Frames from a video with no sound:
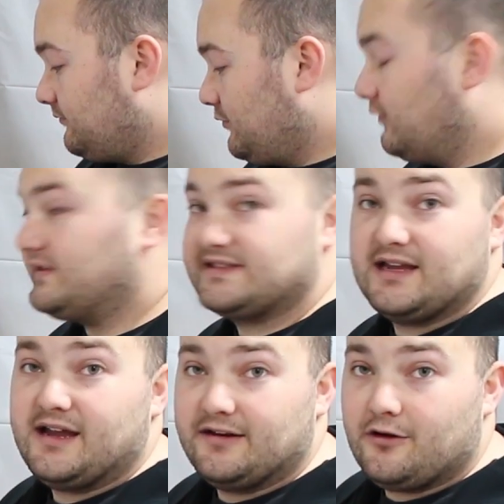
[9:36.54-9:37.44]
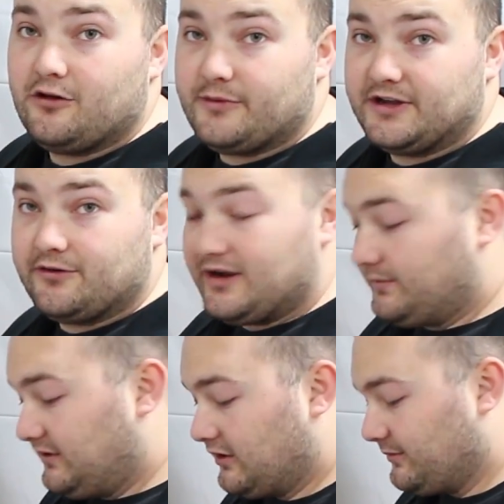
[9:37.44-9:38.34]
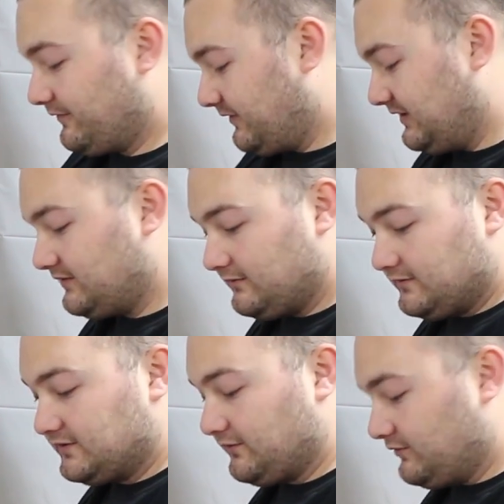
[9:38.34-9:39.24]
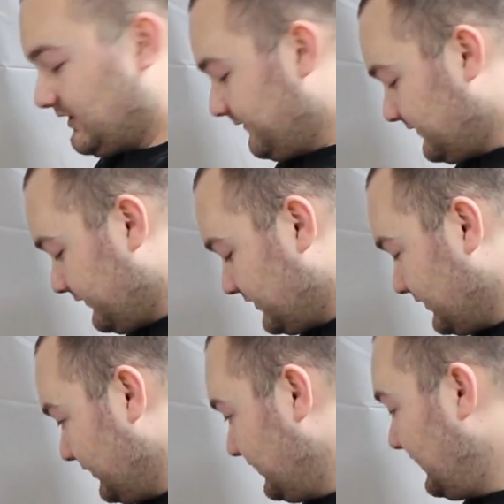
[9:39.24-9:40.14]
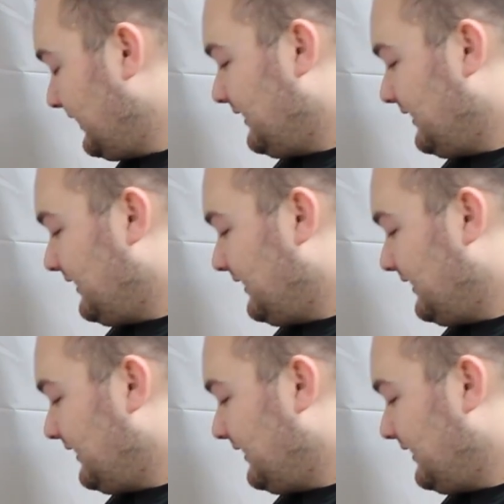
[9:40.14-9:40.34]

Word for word: move aside all my crappy Harbor Freight screwdrivers for sure.